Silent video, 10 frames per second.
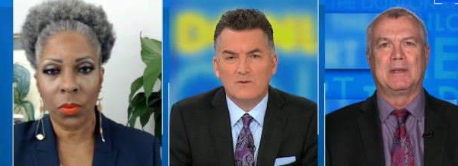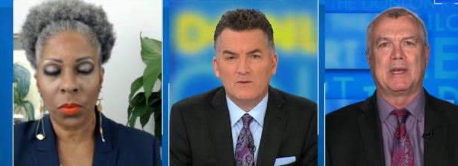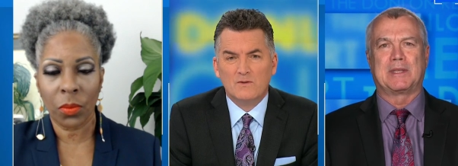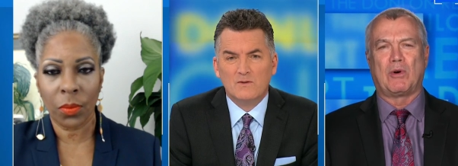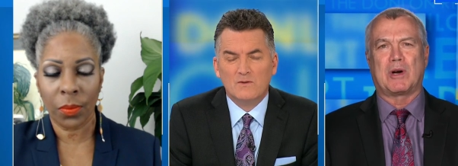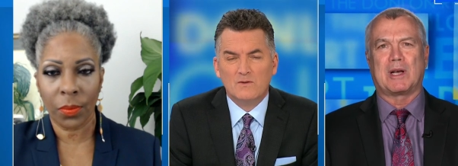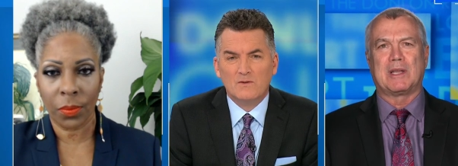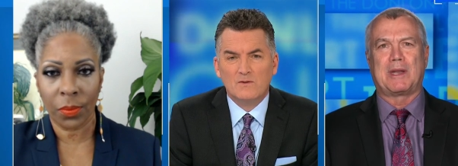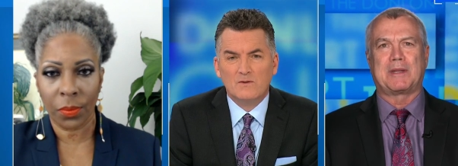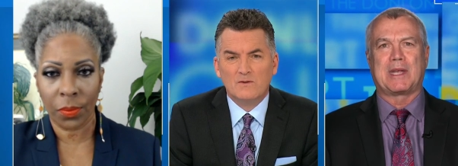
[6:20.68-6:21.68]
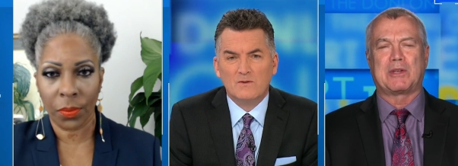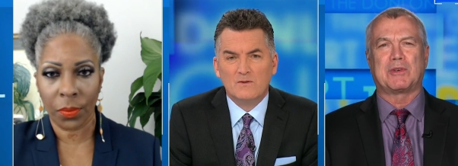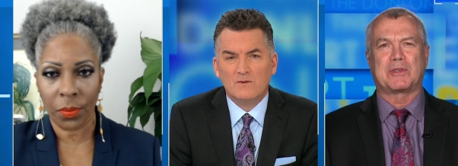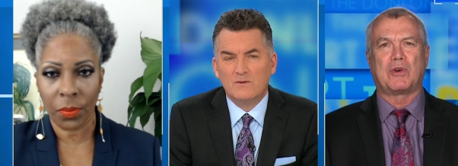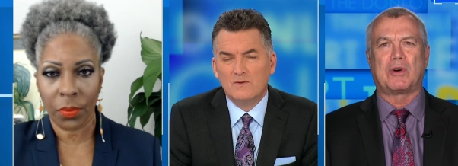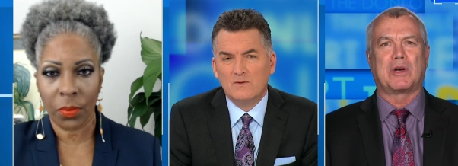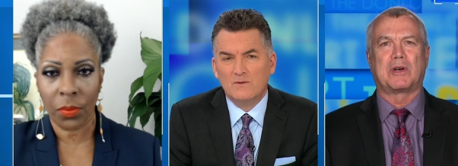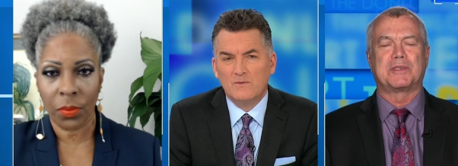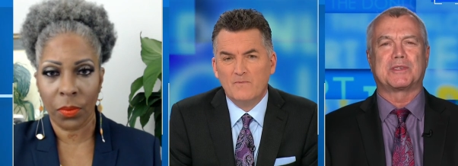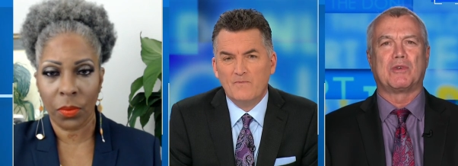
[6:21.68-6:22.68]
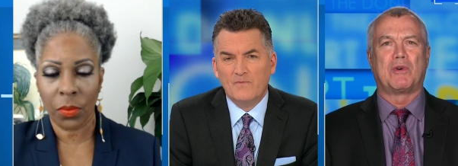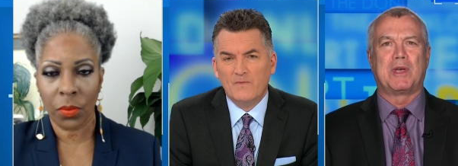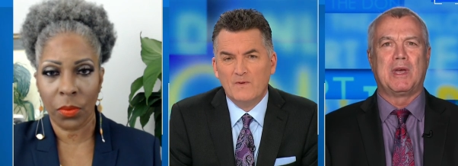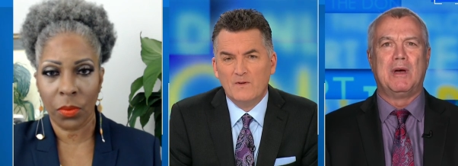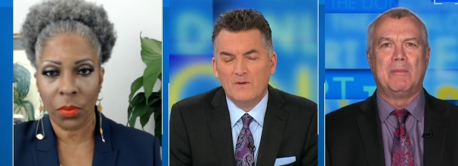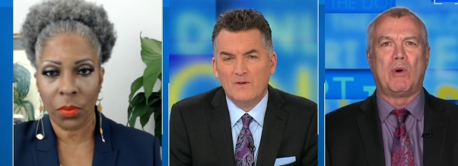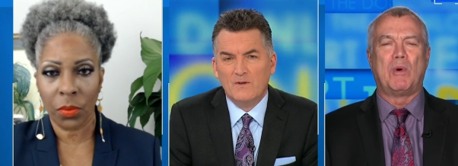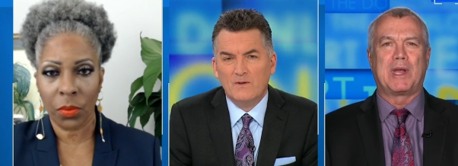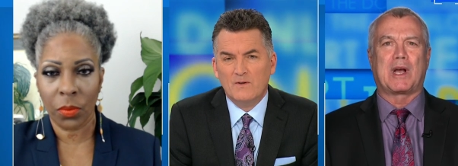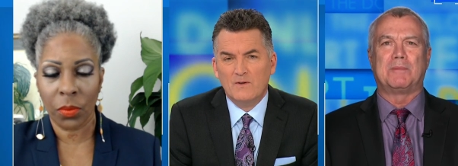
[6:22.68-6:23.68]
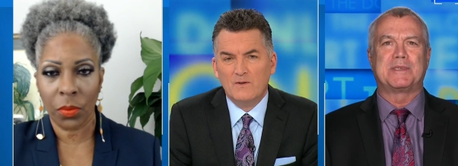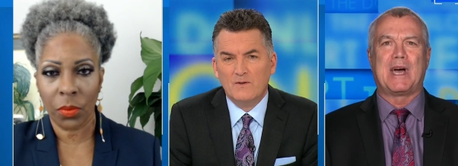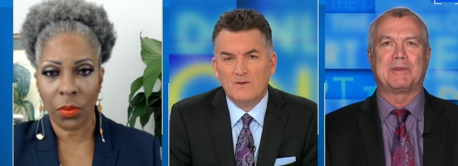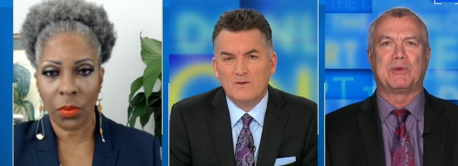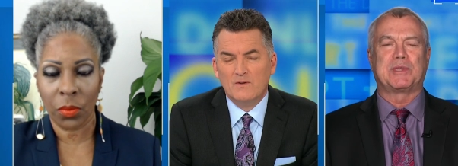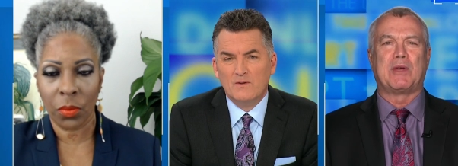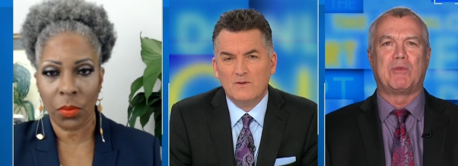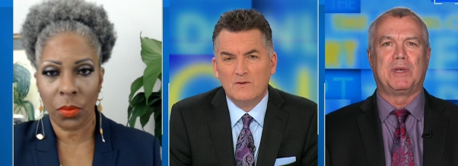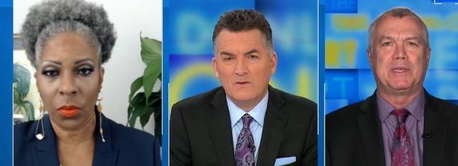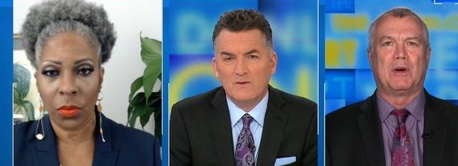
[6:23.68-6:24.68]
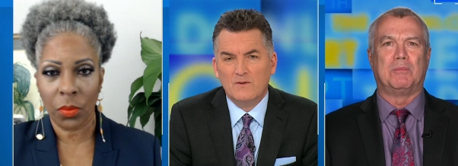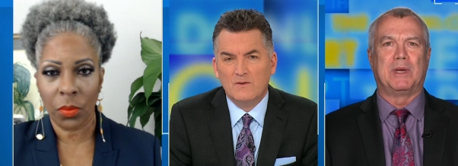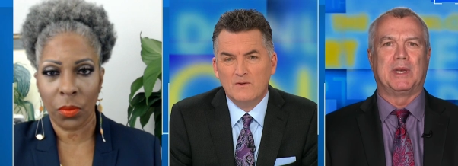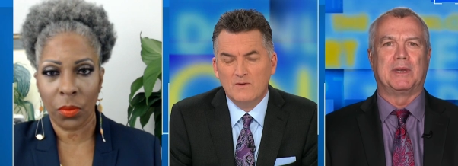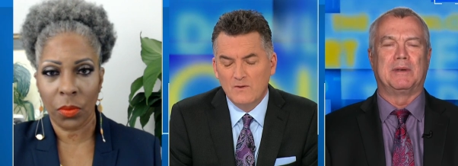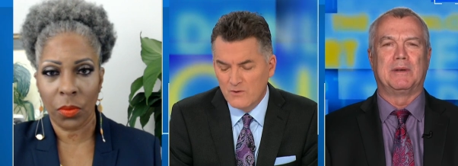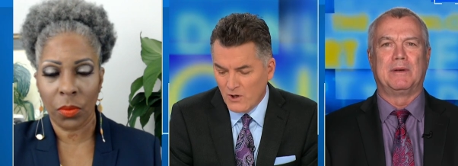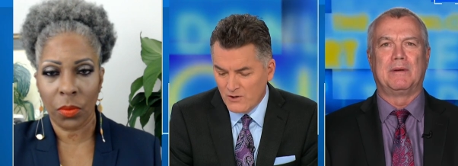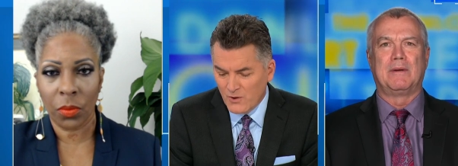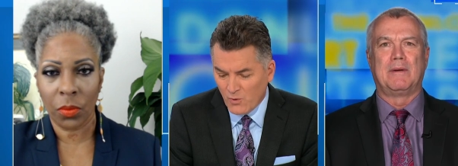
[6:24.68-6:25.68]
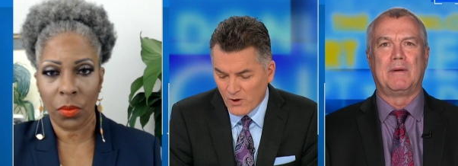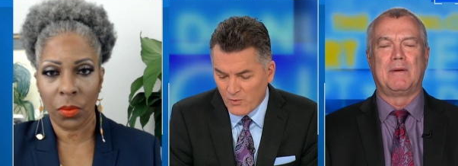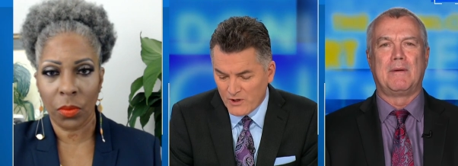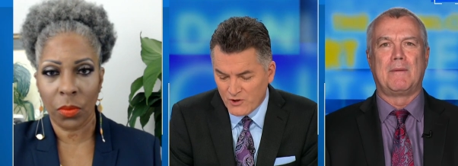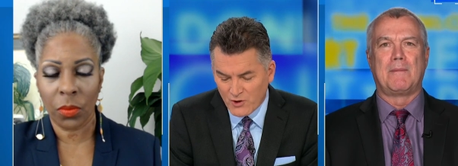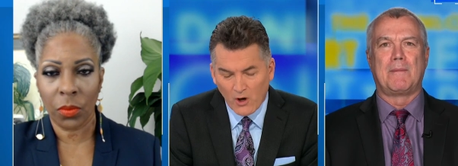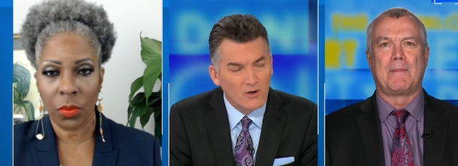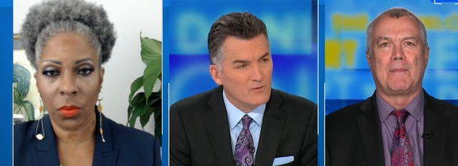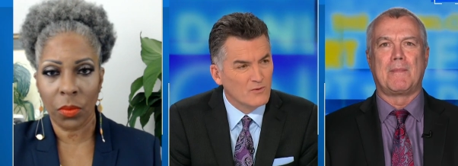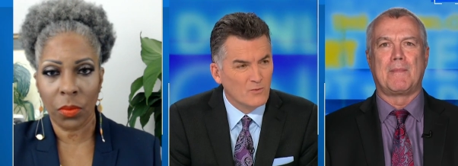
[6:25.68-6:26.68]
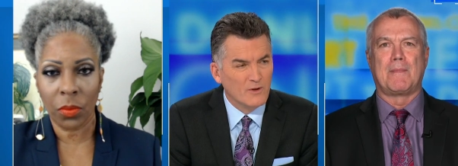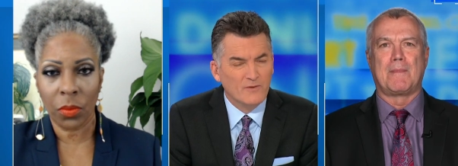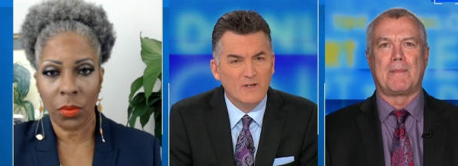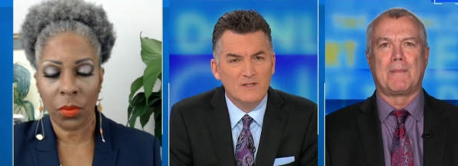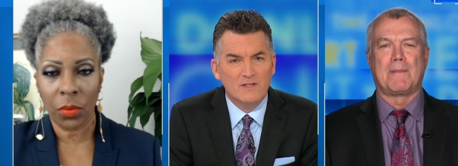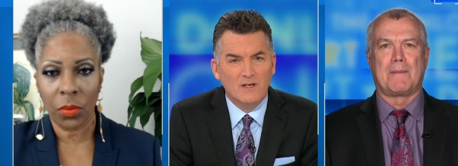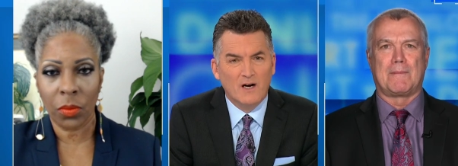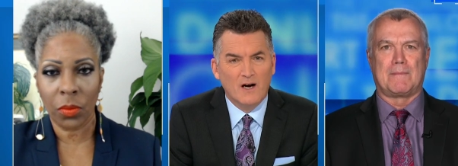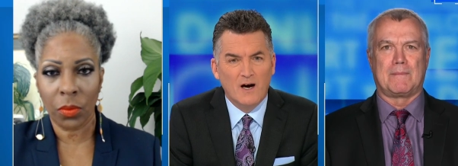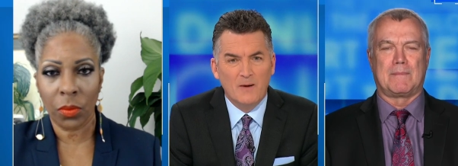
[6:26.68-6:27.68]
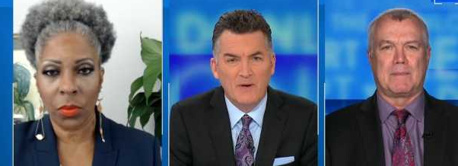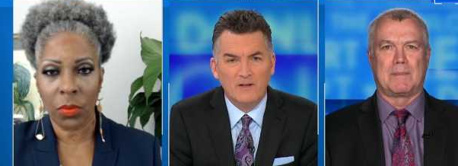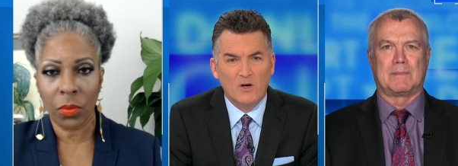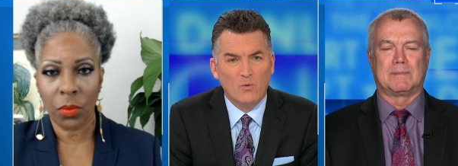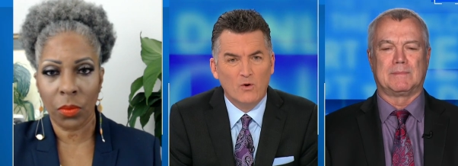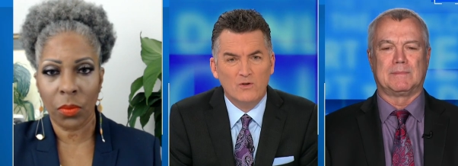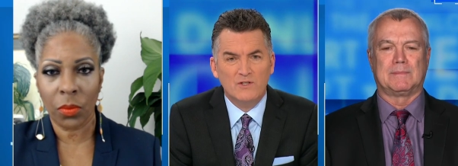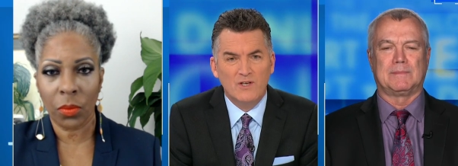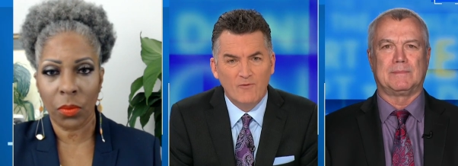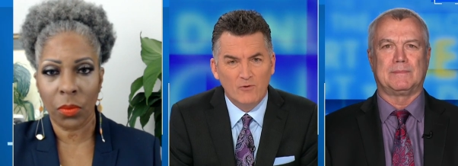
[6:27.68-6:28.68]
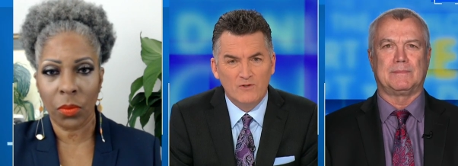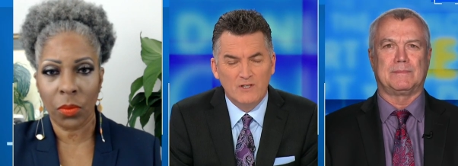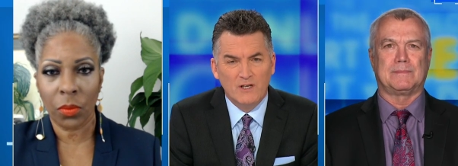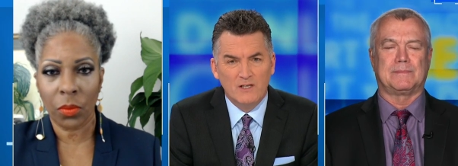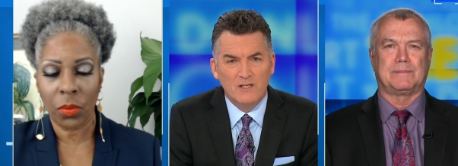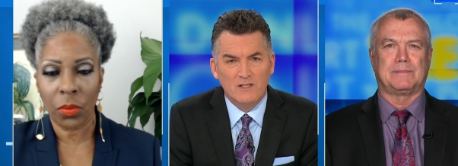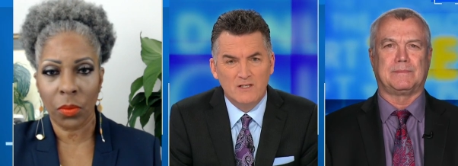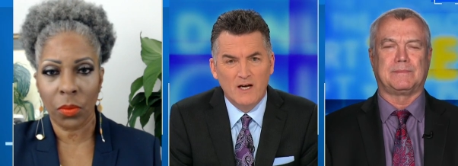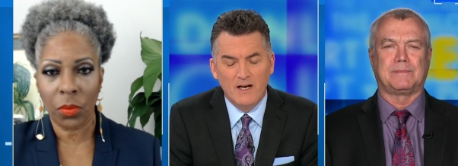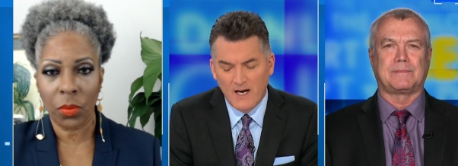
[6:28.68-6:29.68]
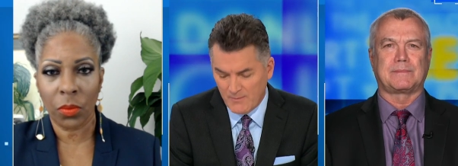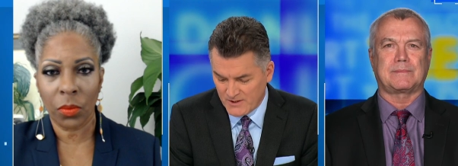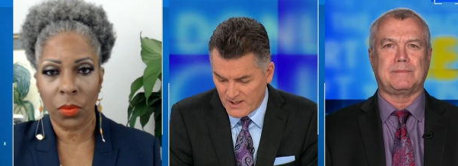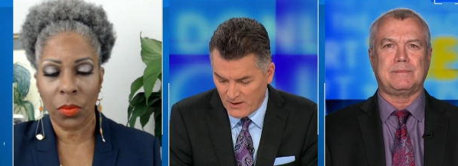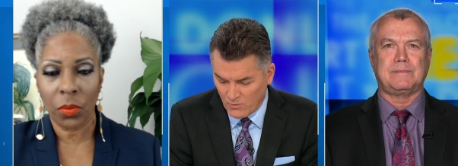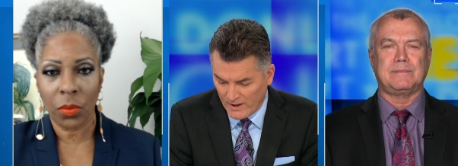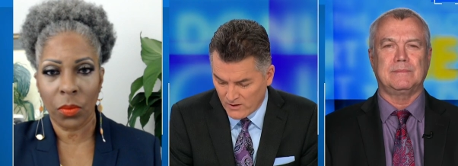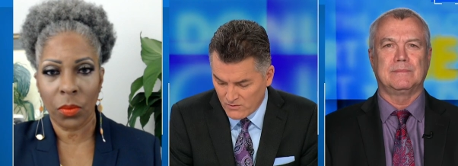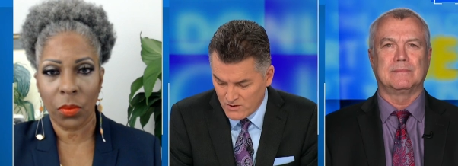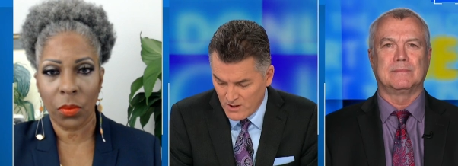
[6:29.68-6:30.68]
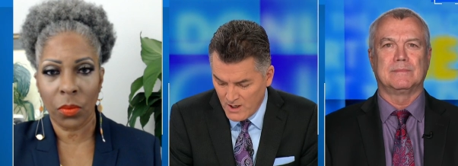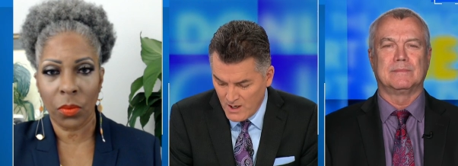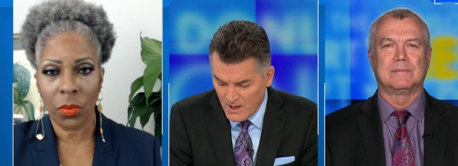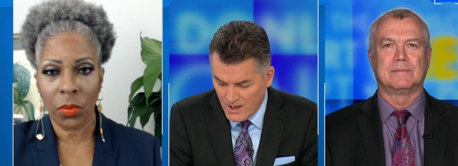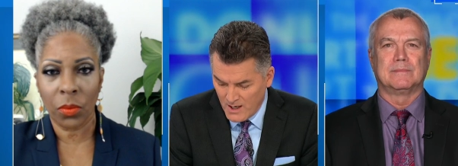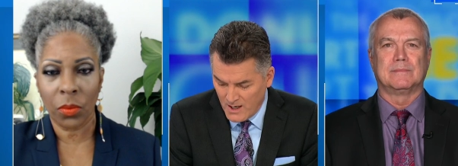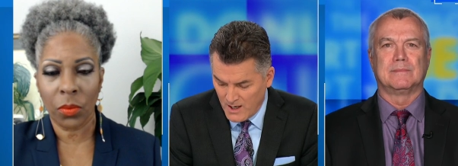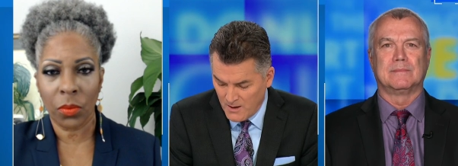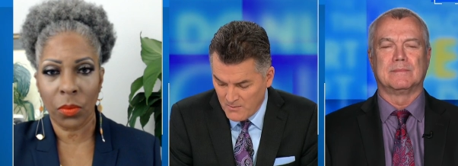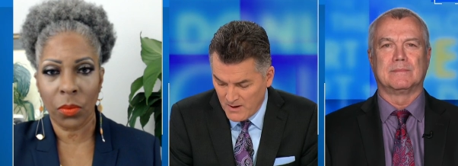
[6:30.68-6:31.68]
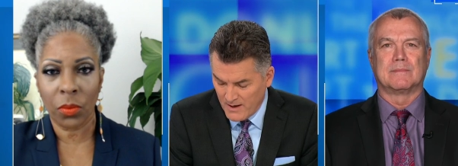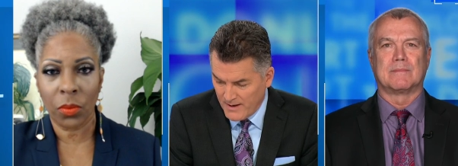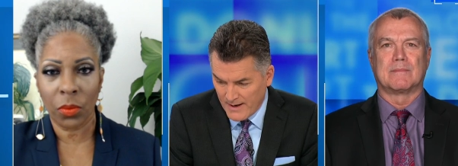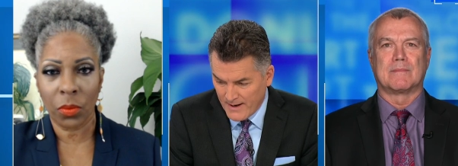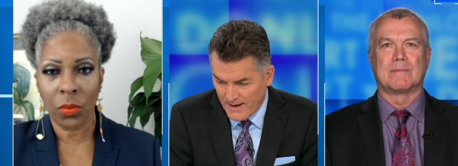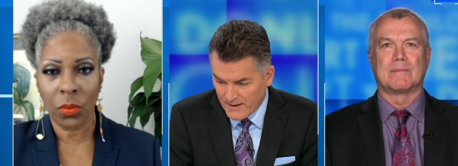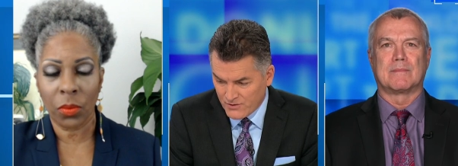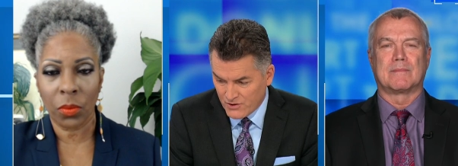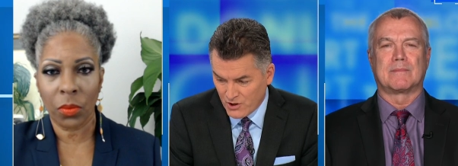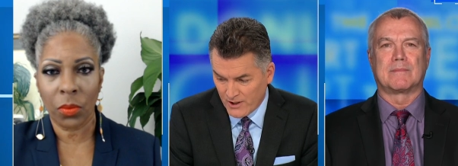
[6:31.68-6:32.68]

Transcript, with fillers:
Speaker 1: They talk a lot, they talk, talk a good story, but when it comes down to it, they really don't mean it. Sergeant, where do we start
Speaker 2: with this? Uh, I mean, there were several cities that set homicide records. Um, I, I, just